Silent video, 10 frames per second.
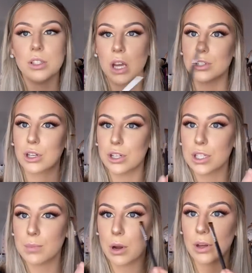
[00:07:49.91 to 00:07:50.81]
I'm just going to
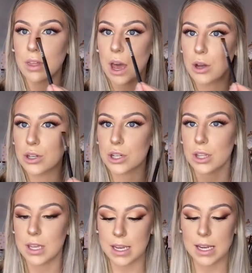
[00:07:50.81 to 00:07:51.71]
smoke that under
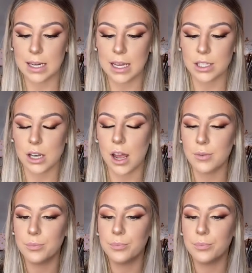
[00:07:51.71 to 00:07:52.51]
the lash line.